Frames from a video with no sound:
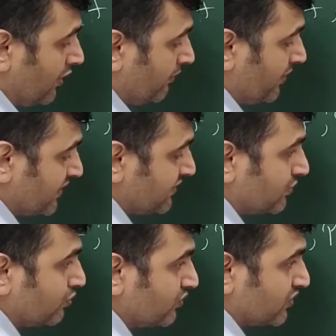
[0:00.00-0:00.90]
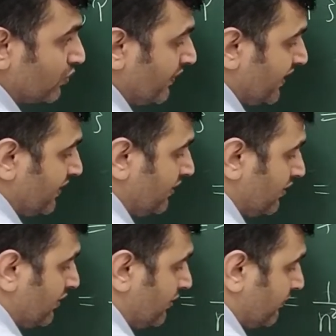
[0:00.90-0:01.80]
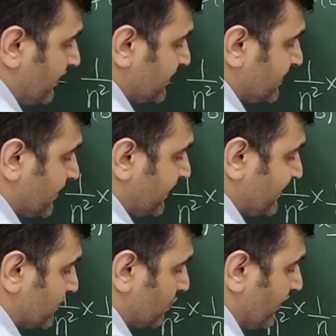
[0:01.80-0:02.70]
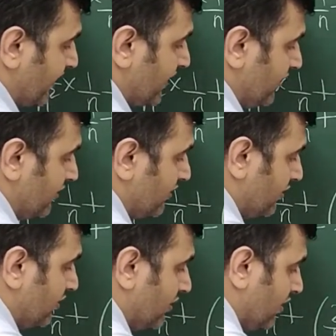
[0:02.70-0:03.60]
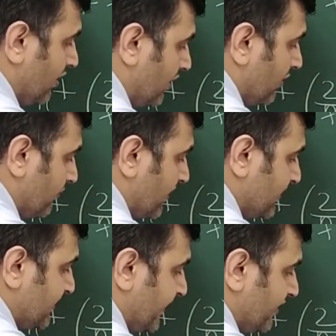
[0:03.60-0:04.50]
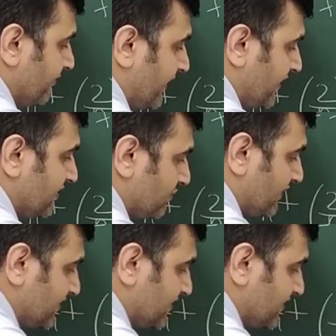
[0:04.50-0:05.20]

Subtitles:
plus 2 square plus 3 square plus n minus 1